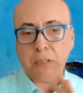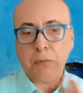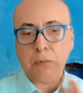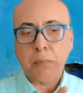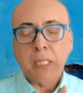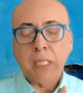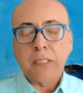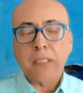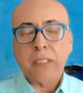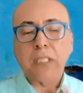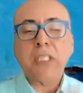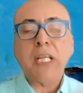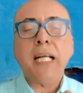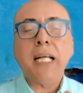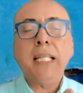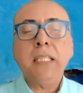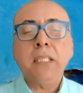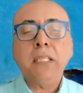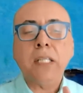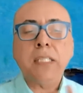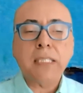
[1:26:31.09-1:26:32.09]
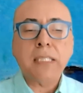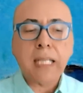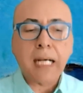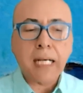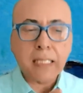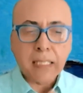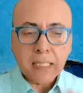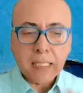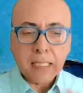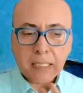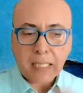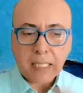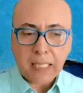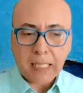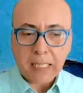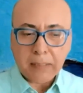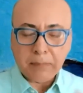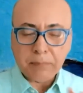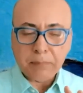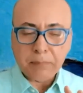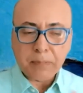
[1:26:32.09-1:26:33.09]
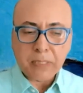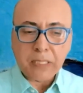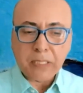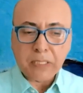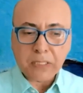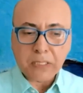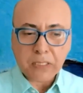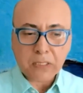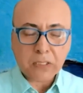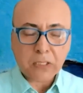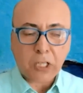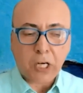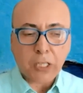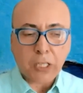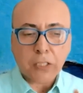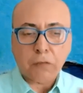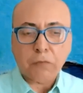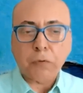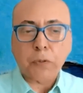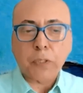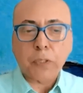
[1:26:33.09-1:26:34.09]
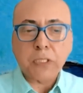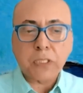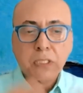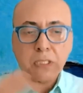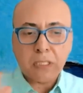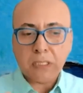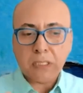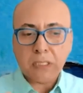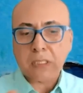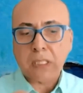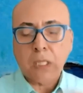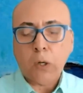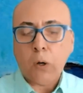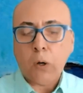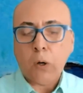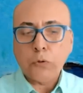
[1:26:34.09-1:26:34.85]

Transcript: They're, they're telling us that um, there is kind of, for instance,